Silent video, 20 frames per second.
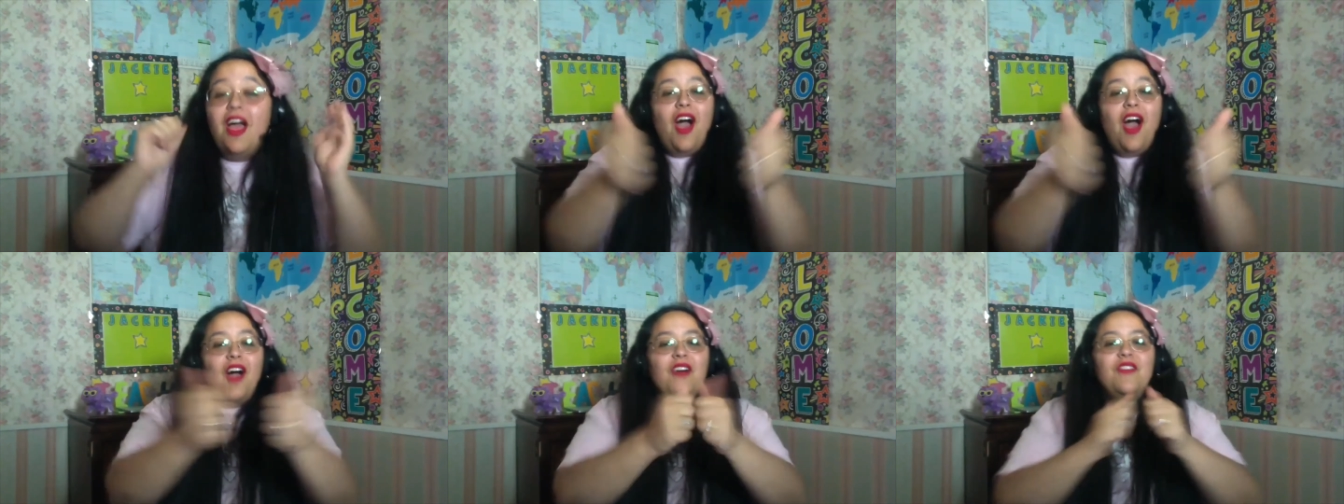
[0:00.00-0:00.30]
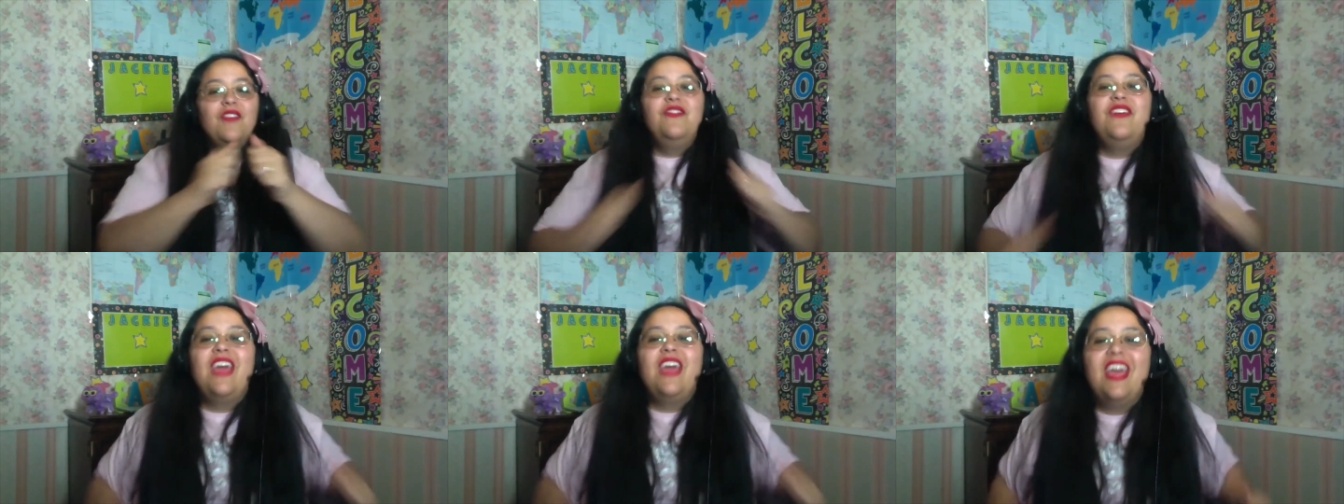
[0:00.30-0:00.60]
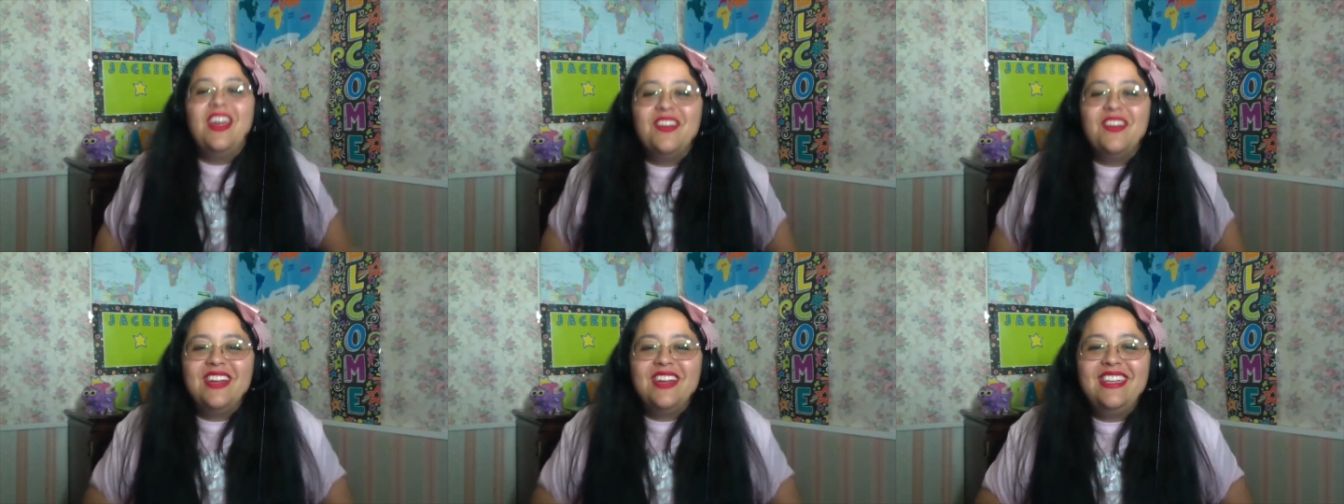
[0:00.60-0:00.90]

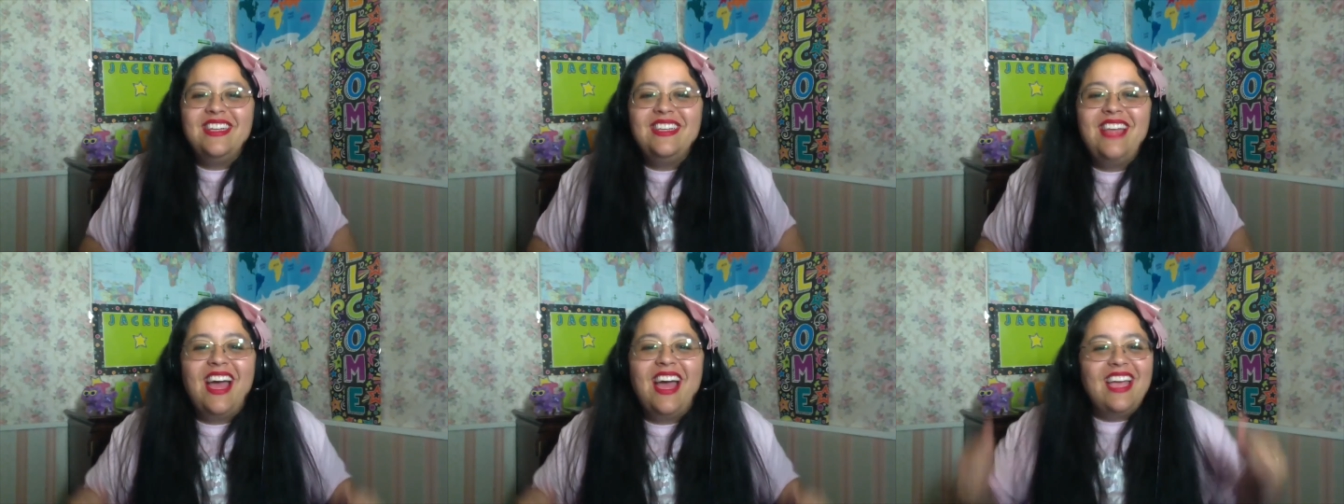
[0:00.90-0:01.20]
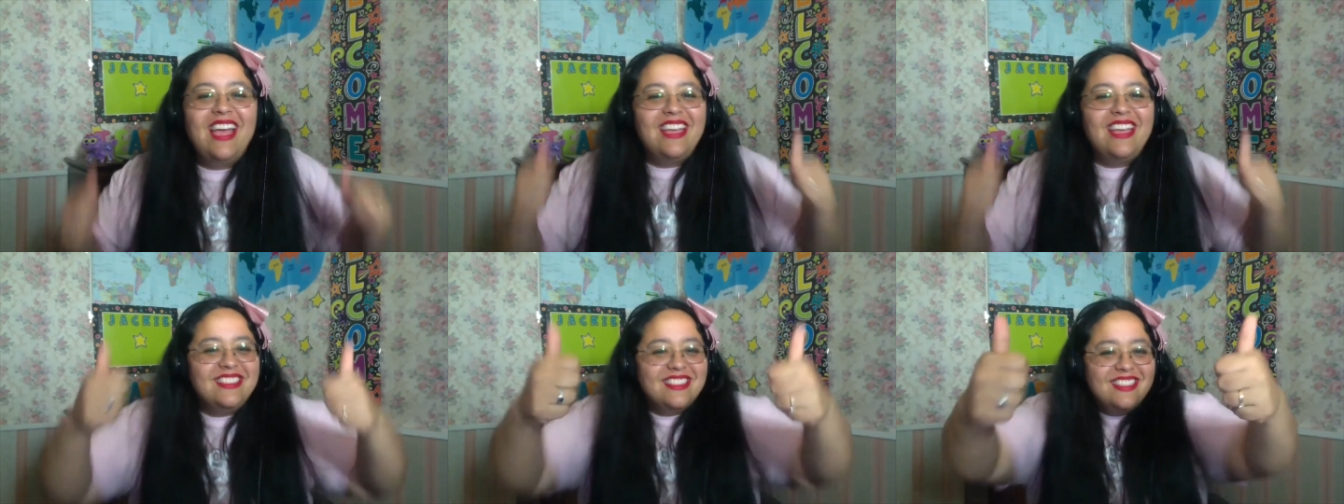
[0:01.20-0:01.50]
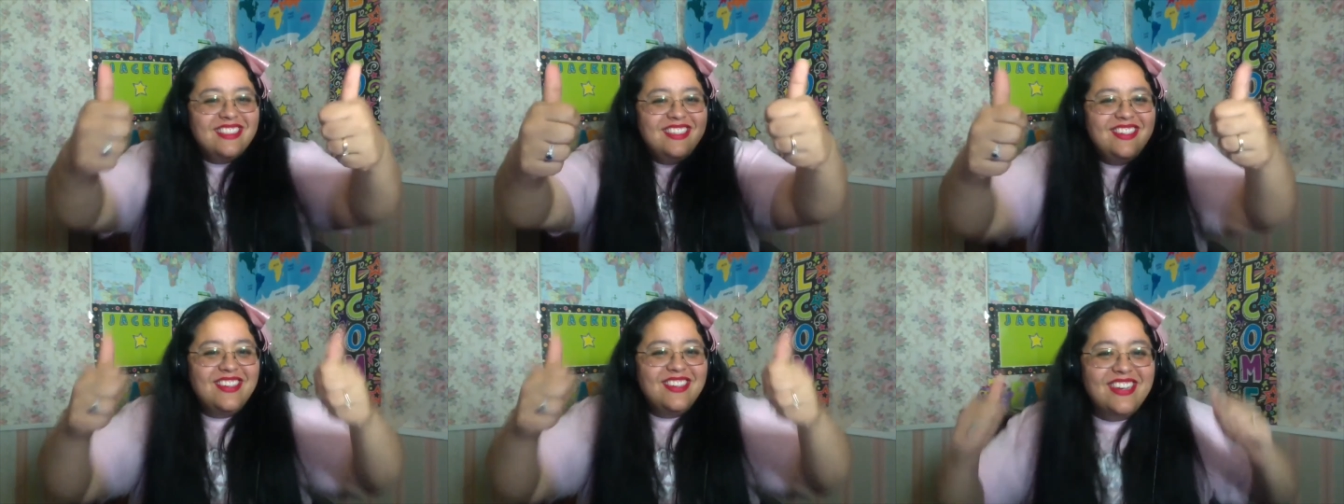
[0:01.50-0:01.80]
Very nice.
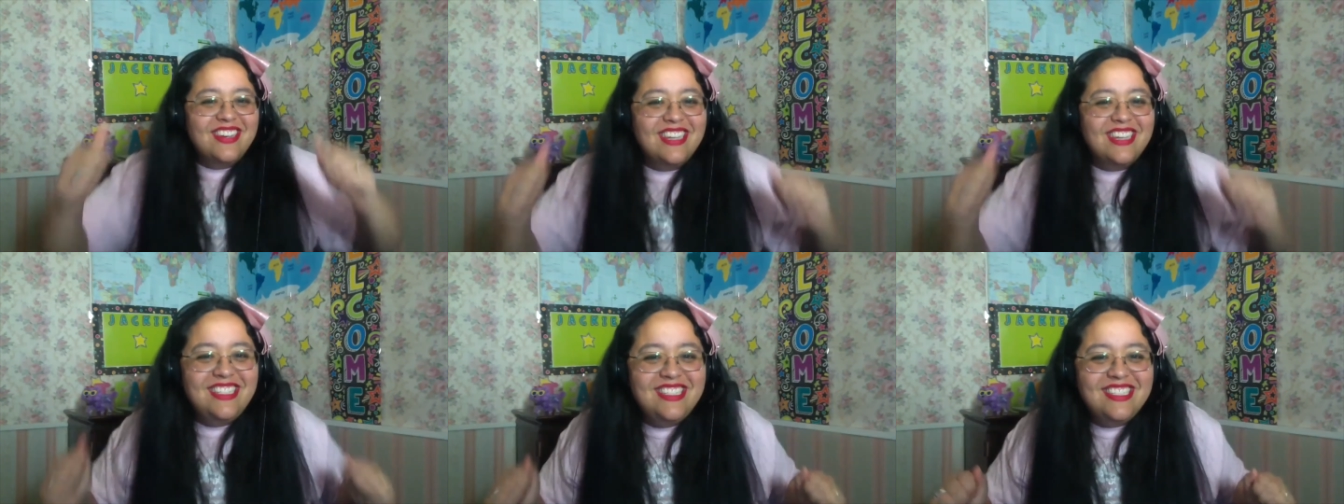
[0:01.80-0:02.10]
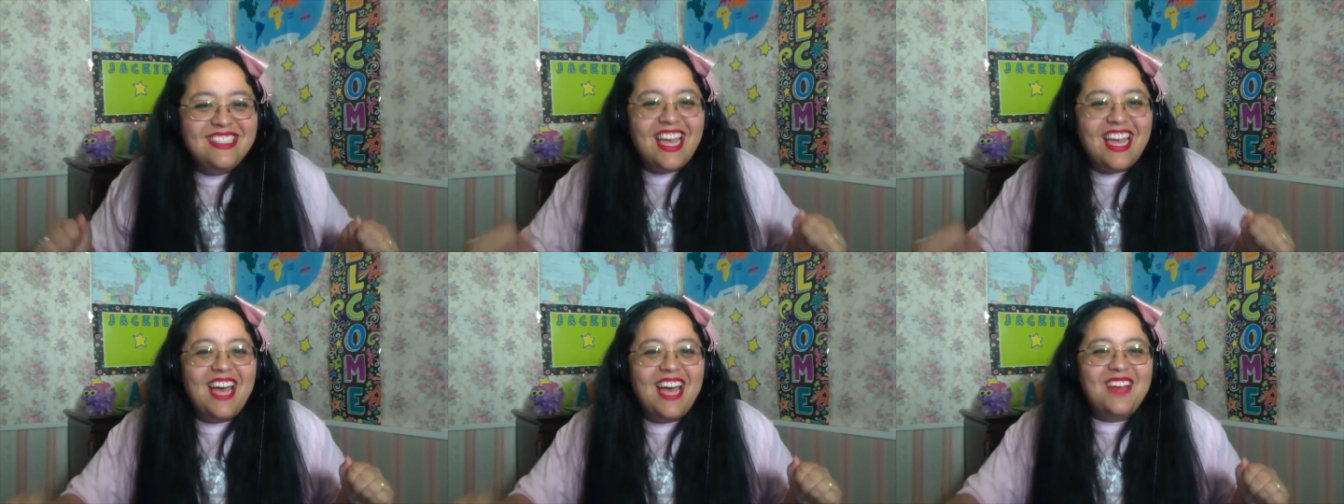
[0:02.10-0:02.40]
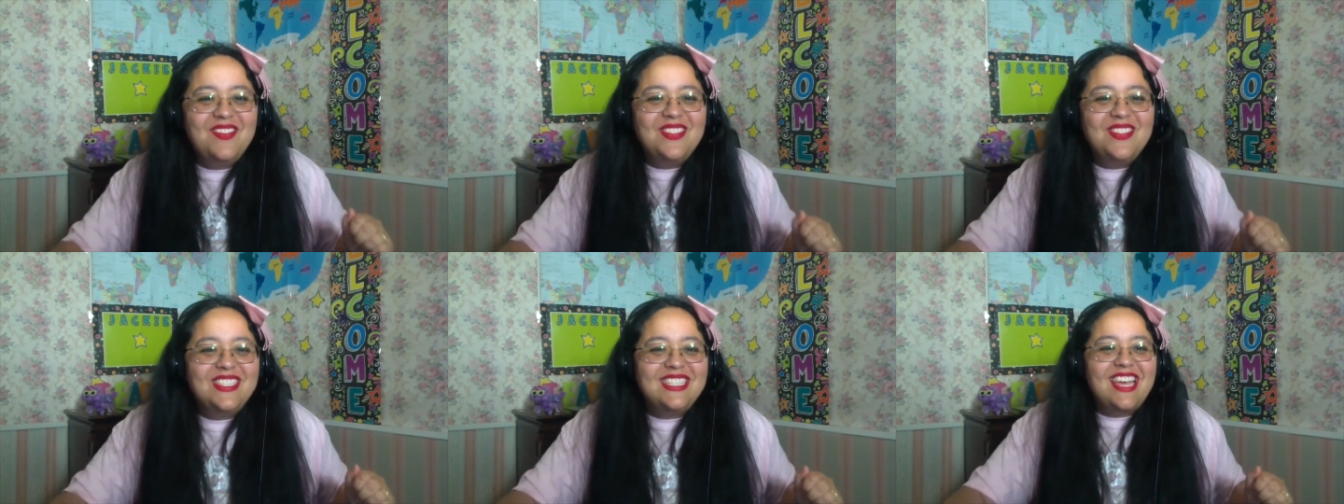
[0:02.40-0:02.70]
Good
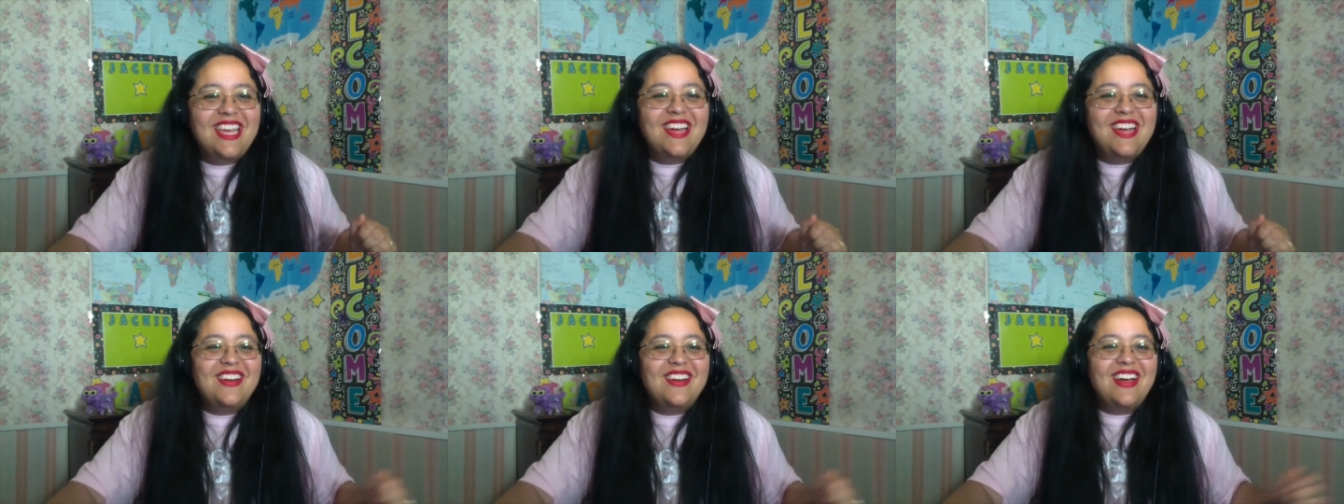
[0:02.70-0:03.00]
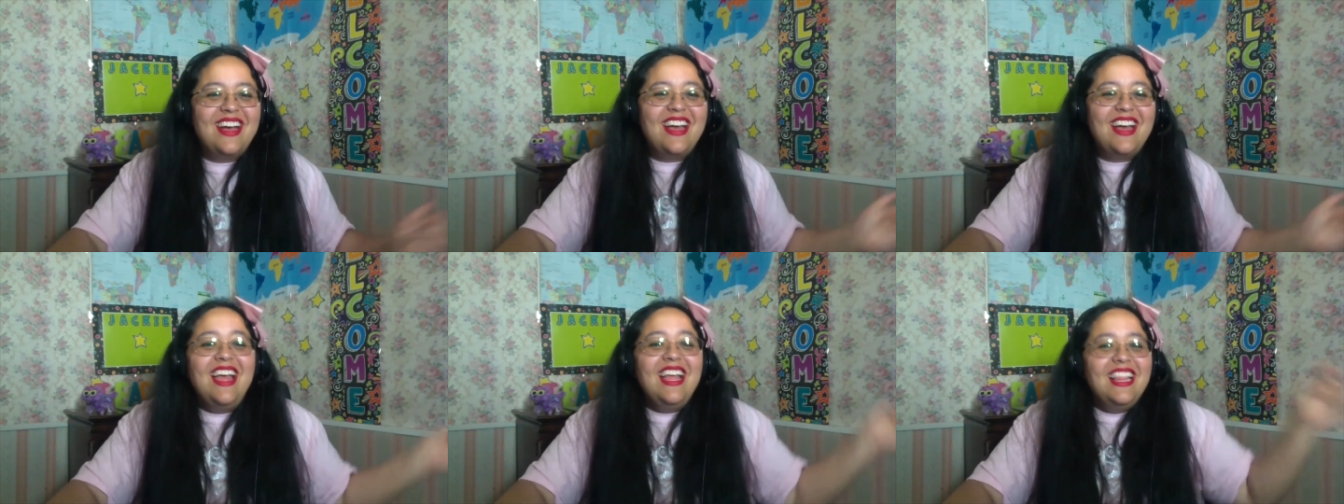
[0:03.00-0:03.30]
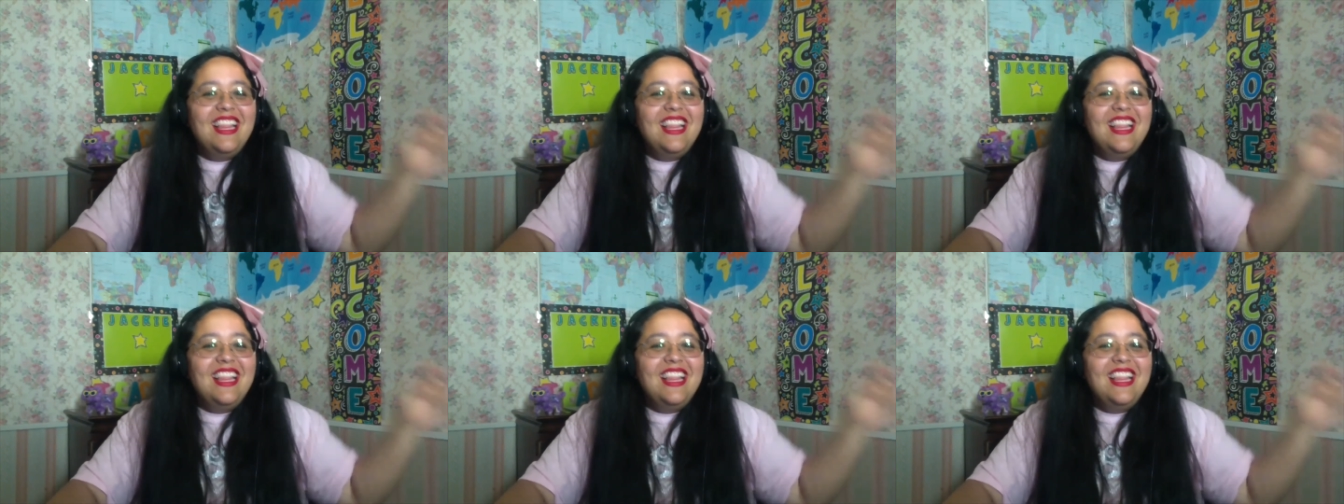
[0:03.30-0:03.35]
job, Sarah.